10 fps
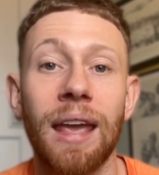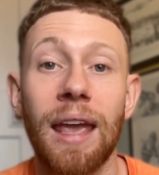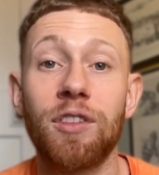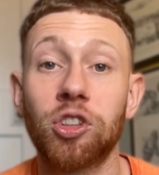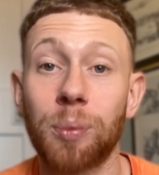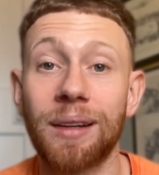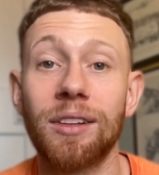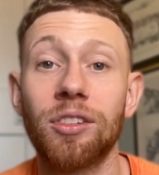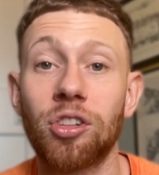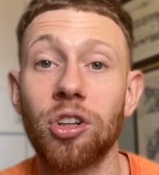If you're
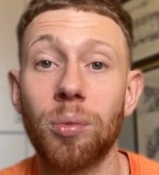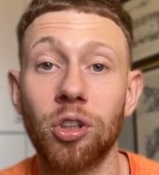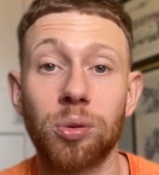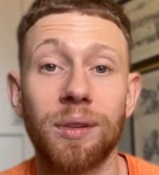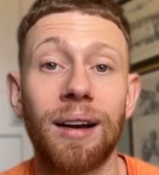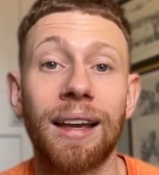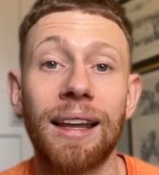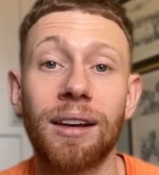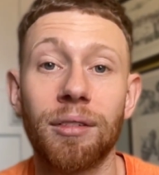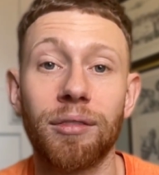spending too much without
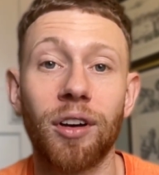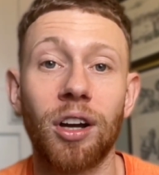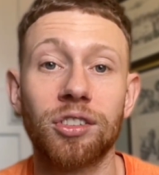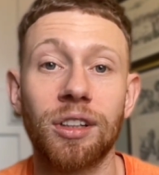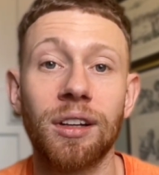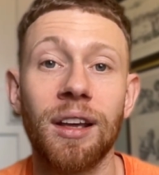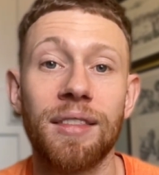getting a conversion,